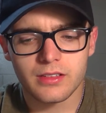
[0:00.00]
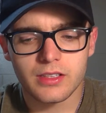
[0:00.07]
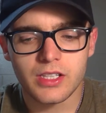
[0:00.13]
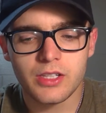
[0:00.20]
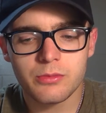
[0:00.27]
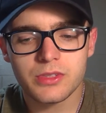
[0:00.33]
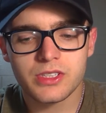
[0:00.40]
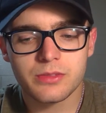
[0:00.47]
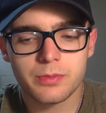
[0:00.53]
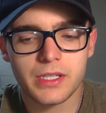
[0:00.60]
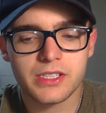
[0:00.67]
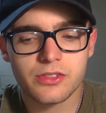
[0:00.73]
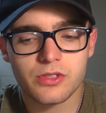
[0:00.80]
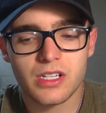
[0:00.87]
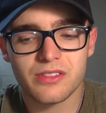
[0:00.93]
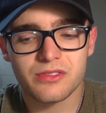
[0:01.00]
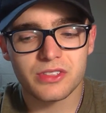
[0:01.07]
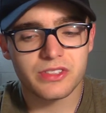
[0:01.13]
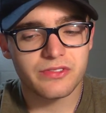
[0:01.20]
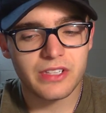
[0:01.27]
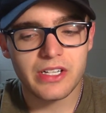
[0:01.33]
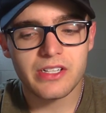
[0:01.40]
Human space travel
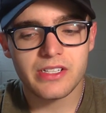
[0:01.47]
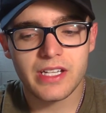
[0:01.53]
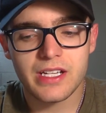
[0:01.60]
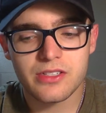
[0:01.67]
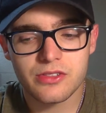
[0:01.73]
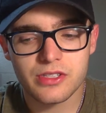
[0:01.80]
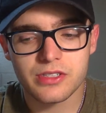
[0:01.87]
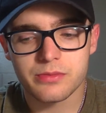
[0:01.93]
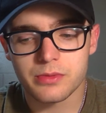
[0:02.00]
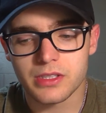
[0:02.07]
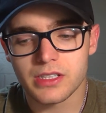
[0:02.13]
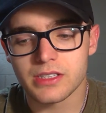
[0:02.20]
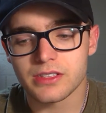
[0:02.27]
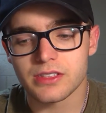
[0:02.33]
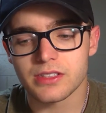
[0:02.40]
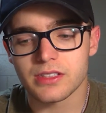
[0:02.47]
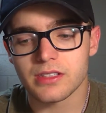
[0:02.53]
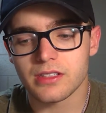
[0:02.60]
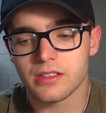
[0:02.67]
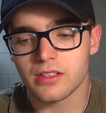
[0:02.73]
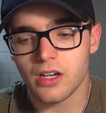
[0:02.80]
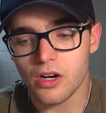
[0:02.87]
is very dangerous because
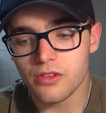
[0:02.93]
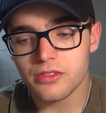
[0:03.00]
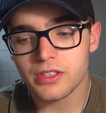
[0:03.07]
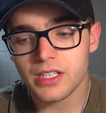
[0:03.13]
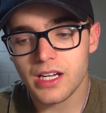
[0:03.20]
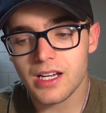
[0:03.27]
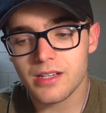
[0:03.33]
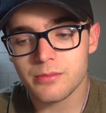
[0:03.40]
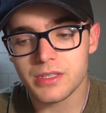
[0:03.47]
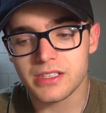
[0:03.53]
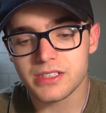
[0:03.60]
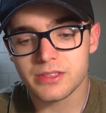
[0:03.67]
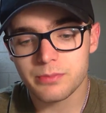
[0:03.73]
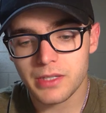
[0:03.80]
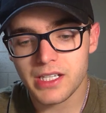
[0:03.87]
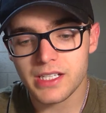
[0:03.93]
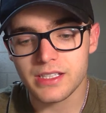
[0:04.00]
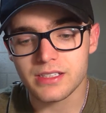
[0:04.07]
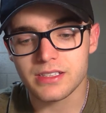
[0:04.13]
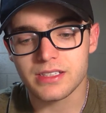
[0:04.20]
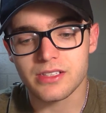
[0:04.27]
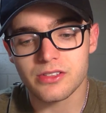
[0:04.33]
over time in
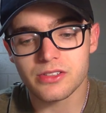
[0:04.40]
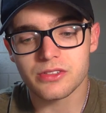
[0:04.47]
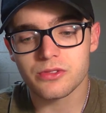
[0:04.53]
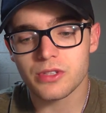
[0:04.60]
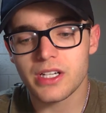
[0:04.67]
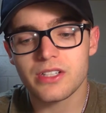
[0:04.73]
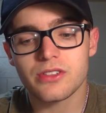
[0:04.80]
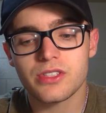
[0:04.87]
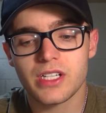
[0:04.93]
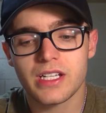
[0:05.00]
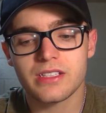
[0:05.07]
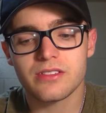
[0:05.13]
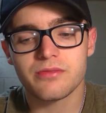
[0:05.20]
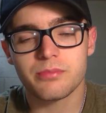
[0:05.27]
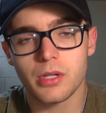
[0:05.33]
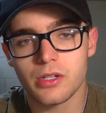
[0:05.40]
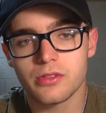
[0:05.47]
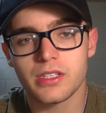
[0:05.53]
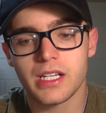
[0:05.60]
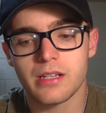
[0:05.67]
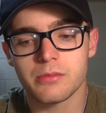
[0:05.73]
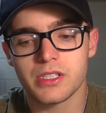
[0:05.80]
space, there is a greater chance of bone
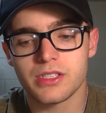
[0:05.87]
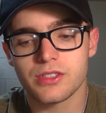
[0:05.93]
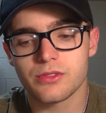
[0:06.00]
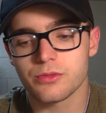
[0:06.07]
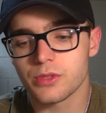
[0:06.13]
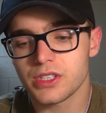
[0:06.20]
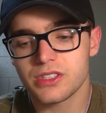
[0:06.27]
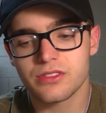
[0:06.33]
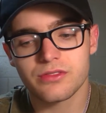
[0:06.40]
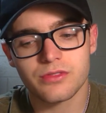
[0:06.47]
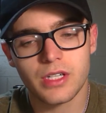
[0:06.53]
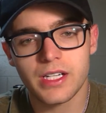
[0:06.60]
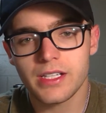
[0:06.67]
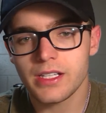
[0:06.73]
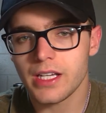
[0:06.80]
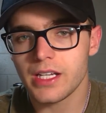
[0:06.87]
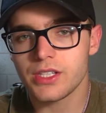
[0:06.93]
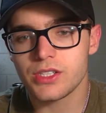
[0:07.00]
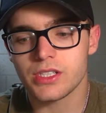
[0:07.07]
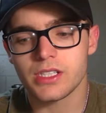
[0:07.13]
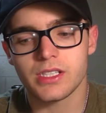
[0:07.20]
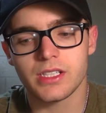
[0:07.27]
damage, risk of
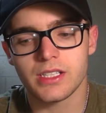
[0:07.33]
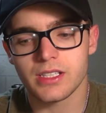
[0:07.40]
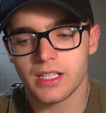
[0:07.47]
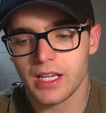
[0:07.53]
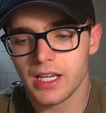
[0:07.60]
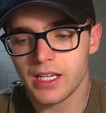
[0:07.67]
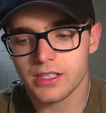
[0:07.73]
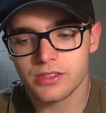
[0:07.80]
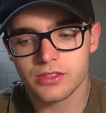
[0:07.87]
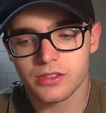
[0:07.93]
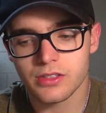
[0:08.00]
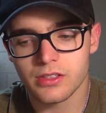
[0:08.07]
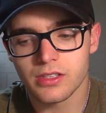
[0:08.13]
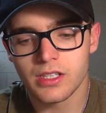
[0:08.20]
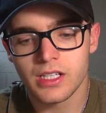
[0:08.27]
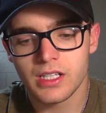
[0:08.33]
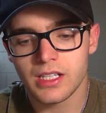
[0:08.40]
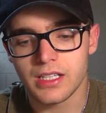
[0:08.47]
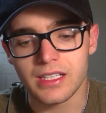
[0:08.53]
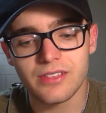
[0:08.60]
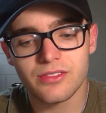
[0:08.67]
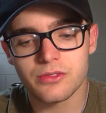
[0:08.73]
radiation and cancer,
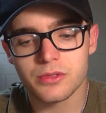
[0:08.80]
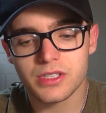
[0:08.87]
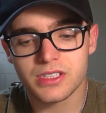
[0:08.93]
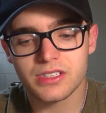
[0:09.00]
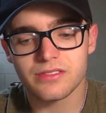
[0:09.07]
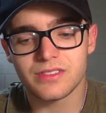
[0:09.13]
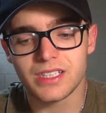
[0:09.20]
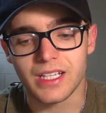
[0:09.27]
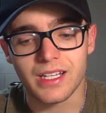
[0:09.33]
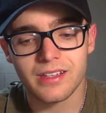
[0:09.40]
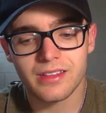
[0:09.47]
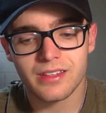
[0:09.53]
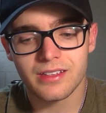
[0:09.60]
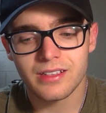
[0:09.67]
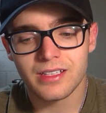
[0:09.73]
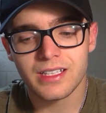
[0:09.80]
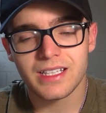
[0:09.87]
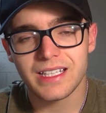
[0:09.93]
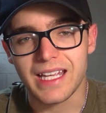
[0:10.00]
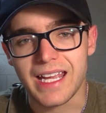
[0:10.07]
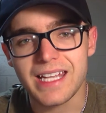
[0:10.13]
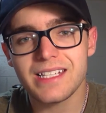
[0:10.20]
and even risk of death.
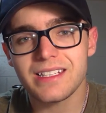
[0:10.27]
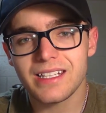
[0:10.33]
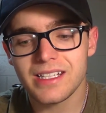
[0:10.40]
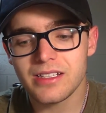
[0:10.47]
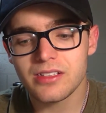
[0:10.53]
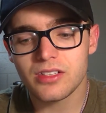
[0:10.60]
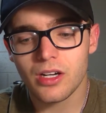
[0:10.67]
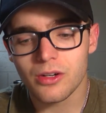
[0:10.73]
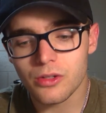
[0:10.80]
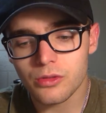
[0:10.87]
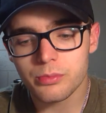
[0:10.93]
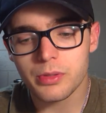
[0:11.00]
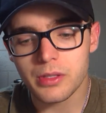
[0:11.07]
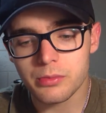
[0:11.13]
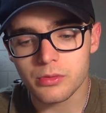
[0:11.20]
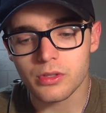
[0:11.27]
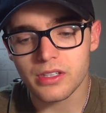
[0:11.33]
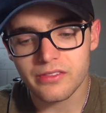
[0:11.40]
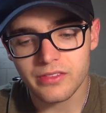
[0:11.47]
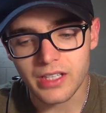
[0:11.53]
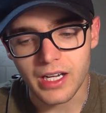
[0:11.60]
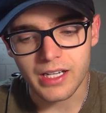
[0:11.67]
18 total people
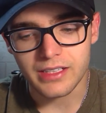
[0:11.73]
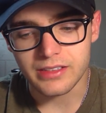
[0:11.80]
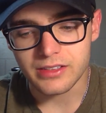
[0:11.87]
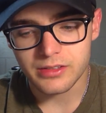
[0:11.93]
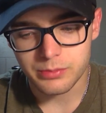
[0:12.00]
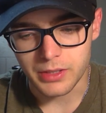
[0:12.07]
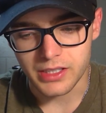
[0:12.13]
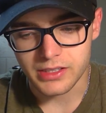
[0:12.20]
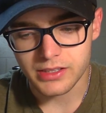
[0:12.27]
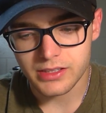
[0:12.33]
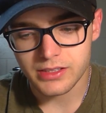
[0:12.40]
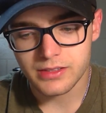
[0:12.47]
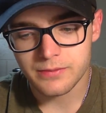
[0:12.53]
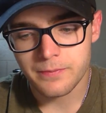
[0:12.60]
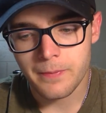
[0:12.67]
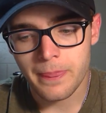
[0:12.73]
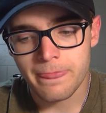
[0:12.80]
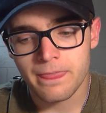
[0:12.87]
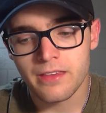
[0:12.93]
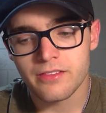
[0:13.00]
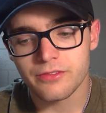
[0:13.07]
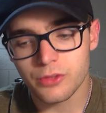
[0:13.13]
have died in space.
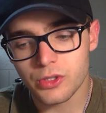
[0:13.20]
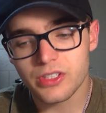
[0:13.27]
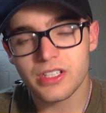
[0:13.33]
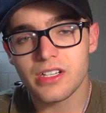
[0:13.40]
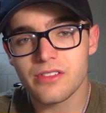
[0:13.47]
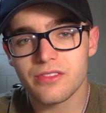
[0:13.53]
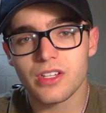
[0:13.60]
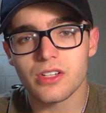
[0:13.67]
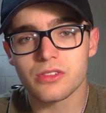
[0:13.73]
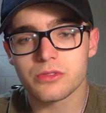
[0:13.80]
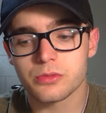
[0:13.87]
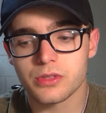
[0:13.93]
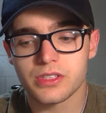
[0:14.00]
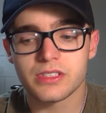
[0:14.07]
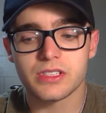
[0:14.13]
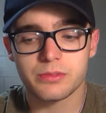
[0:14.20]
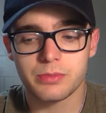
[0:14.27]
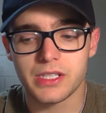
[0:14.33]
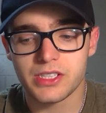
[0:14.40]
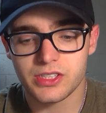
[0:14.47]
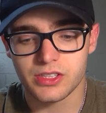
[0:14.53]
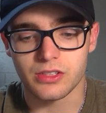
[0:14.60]
14 of those were in the
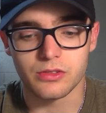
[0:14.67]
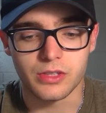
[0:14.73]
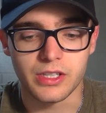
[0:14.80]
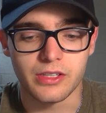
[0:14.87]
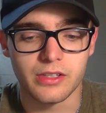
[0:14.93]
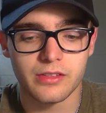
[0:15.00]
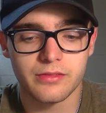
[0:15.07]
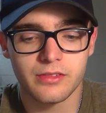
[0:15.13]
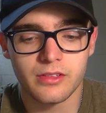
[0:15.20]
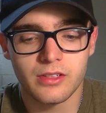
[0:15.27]
space shuttle era.